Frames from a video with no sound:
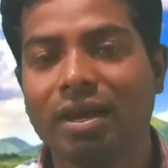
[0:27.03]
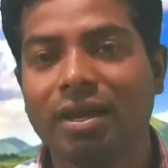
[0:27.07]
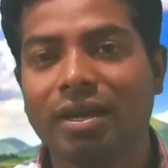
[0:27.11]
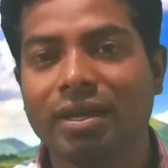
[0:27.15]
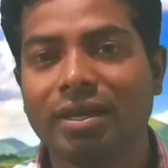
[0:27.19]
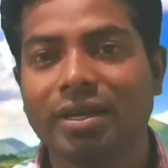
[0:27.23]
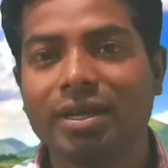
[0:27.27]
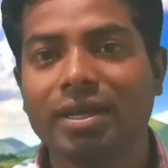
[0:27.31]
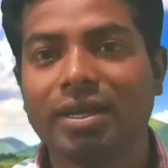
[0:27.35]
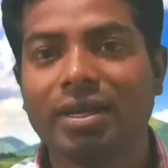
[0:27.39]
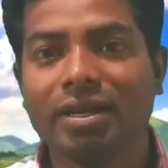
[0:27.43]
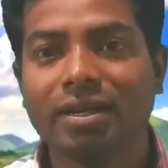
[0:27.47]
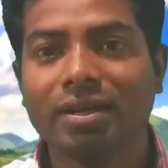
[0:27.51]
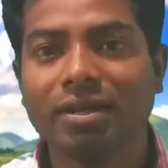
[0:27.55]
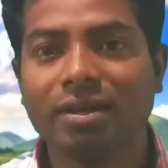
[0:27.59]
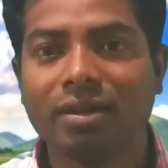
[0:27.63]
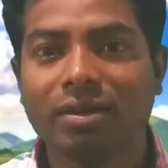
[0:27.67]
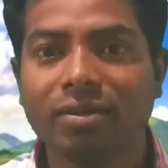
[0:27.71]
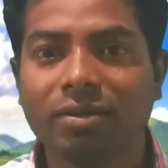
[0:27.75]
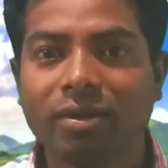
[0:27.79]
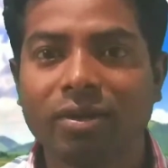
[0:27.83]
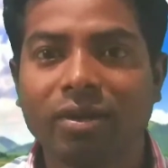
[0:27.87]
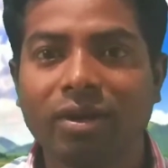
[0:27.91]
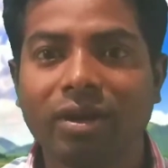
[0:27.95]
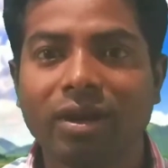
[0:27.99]
Here,
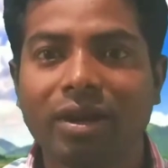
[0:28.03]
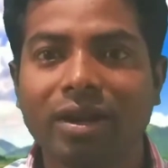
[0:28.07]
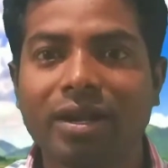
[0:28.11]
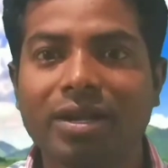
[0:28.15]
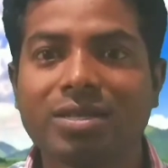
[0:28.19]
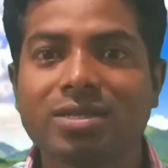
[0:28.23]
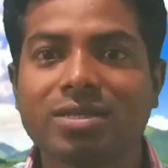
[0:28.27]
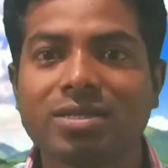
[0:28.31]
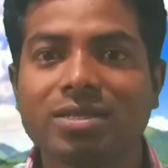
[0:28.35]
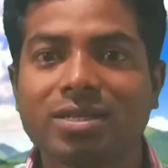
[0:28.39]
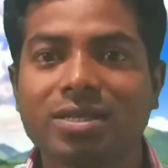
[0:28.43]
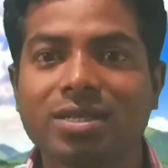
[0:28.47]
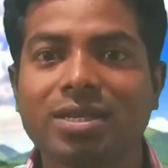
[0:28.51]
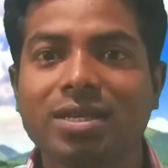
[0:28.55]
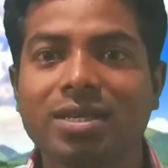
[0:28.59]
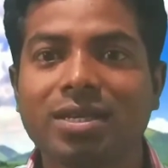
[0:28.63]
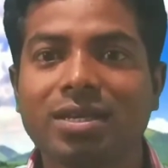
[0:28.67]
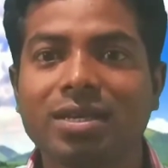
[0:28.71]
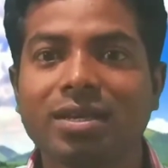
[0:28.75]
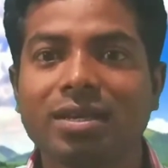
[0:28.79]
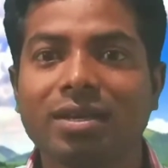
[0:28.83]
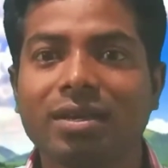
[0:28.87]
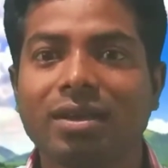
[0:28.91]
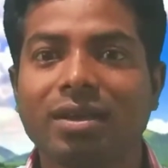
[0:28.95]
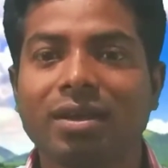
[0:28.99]
let's see
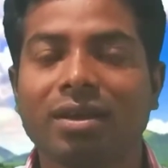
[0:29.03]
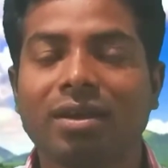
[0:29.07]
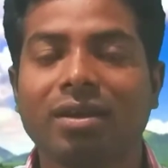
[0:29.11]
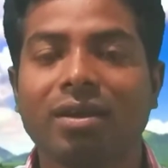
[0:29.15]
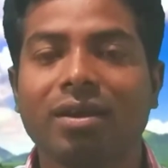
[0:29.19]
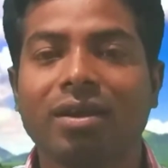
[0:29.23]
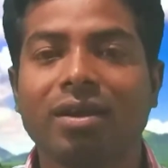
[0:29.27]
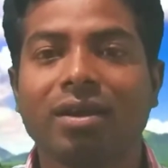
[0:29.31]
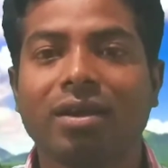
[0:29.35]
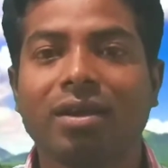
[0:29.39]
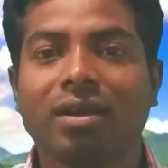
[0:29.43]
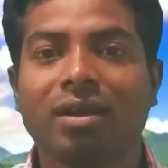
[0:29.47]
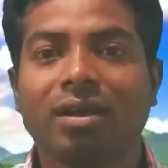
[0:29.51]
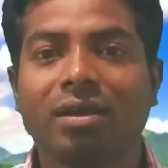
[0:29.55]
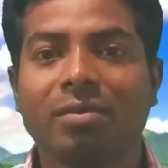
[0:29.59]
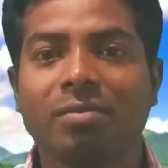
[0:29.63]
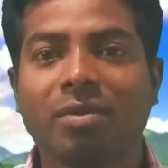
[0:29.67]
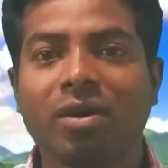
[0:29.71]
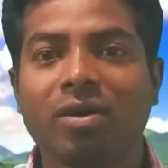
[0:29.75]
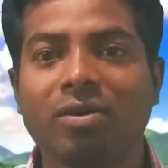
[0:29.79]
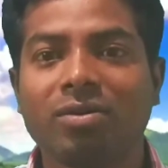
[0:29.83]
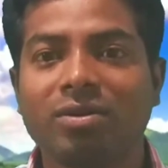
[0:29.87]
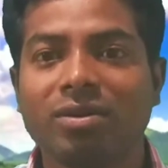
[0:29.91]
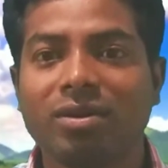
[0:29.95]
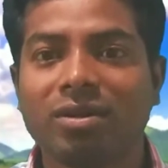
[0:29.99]

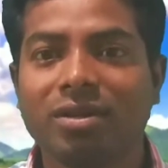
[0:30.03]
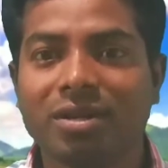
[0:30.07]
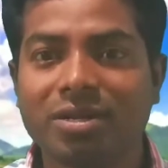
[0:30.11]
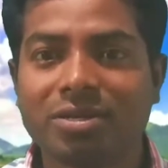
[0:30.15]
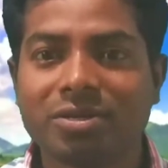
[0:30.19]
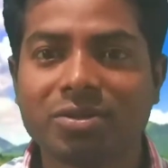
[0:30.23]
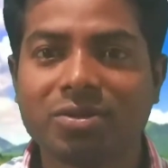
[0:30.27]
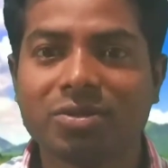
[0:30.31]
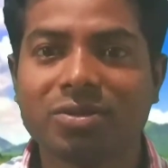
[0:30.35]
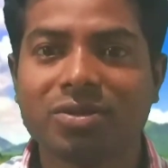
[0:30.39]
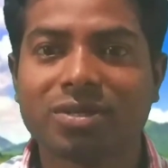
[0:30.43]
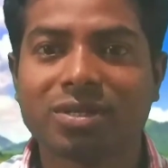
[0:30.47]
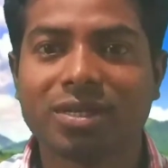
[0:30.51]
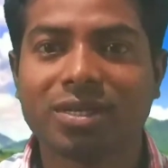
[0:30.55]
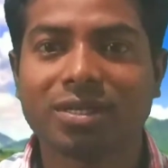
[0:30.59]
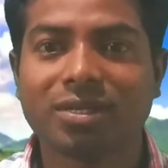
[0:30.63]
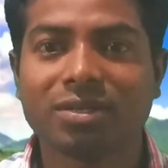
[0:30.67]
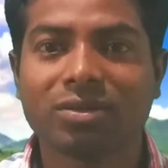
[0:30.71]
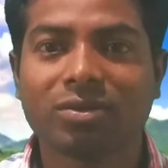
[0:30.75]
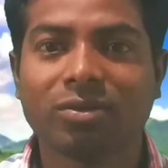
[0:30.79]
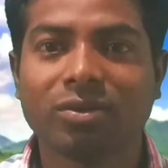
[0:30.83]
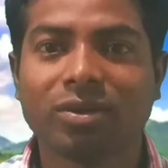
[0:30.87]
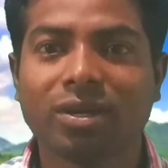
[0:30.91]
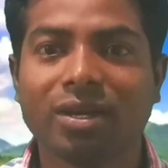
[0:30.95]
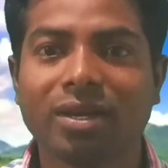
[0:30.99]
about resources.
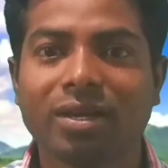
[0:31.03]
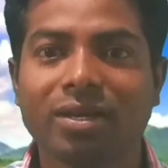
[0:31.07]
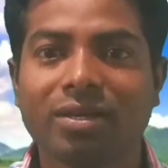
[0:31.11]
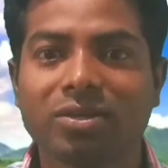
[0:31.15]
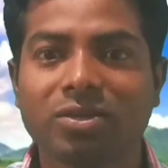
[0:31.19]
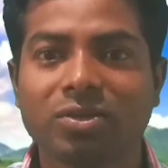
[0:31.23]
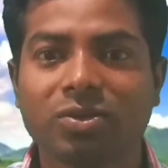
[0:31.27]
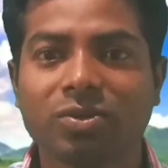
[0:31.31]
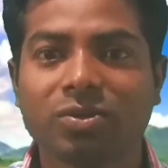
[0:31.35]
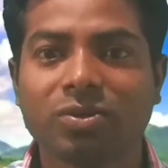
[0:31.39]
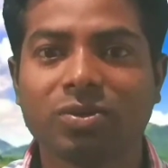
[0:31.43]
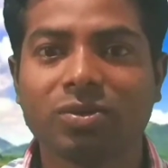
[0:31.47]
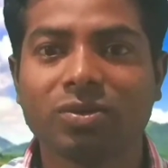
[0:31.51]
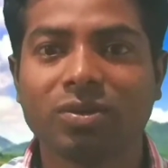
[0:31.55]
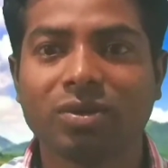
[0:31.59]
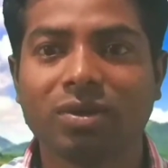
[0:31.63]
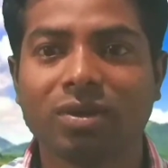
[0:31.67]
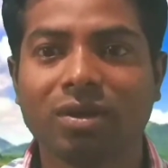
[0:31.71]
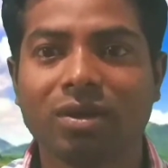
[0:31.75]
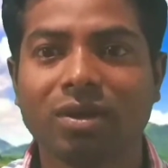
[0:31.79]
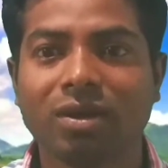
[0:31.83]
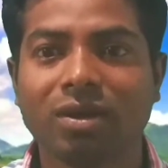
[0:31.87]
Okay, so